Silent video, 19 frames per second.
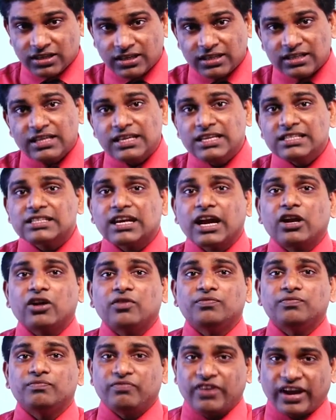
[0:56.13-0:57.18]
These kind of
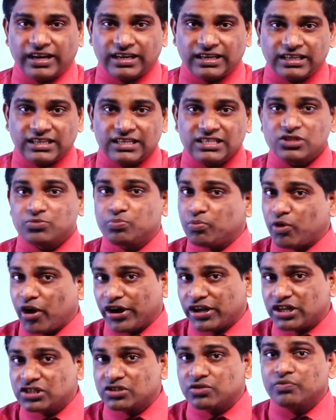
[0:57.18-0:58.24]
factors,
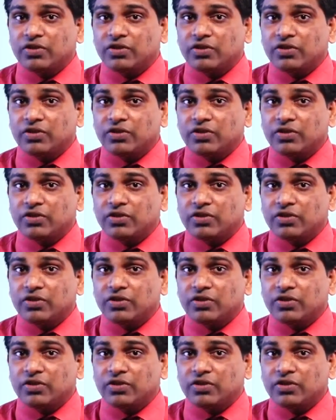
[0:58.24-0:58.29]
points